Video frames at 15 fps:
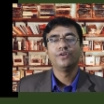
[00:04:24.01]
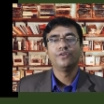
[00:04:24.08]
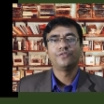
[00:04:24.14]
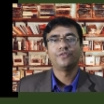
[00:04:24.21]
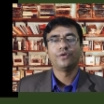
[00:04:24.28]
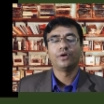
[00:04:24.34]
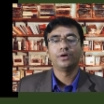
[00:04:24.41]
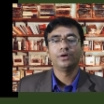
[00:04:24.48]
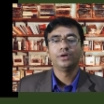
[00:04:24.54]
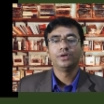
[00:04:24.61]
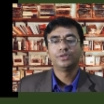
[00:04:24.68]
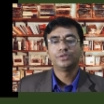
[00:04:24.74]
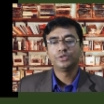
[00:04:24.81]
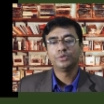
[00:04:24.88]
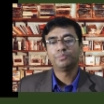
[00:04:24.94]
for
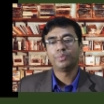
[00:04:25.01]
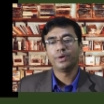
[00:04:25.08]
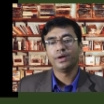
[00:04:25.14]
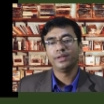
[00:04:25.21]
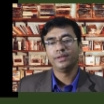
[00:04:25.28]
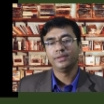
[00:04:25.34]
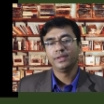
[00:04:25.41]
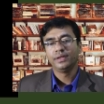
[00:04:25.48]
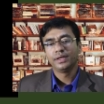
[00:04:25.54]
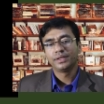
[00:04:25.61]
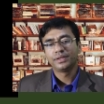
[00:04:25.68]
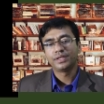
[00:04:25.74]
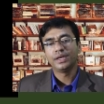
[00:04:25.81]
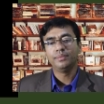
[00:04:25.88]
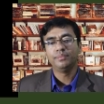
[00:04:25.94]

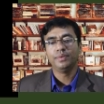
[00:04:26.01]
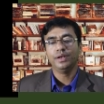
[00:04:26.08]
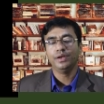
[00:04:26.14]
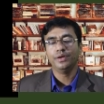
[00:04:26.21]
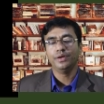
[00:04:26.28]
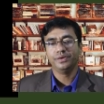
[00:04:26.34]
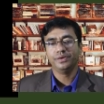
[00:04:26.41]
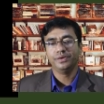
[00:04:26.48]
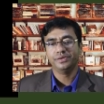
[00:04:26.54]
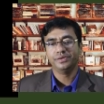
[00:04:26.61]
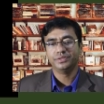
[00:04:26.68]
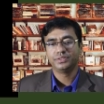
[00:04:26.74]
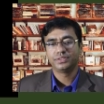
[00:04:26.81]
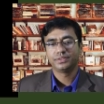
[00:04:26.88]
2.3 million years.